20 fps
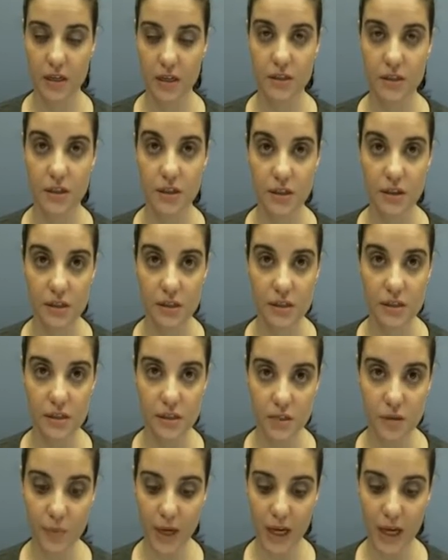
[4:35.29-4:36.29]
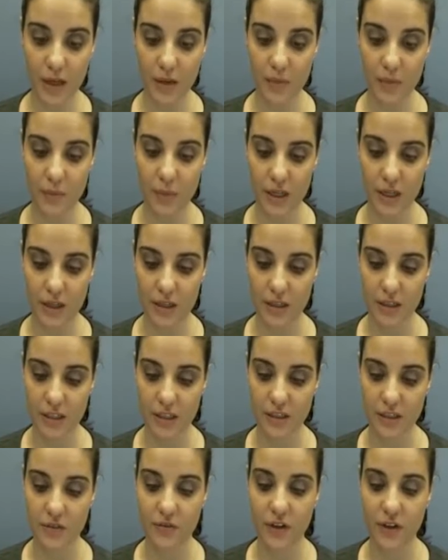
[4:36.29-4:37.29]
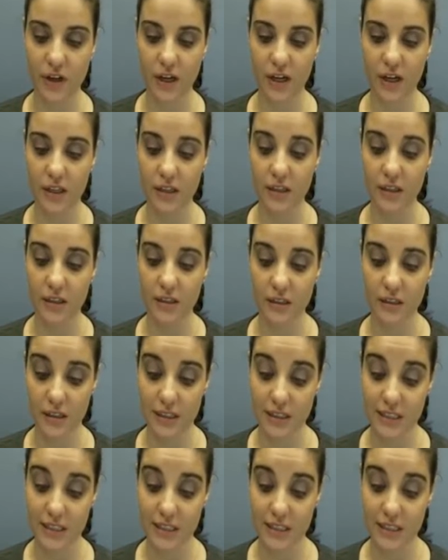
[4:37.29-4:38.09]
So this is about Ben identifying the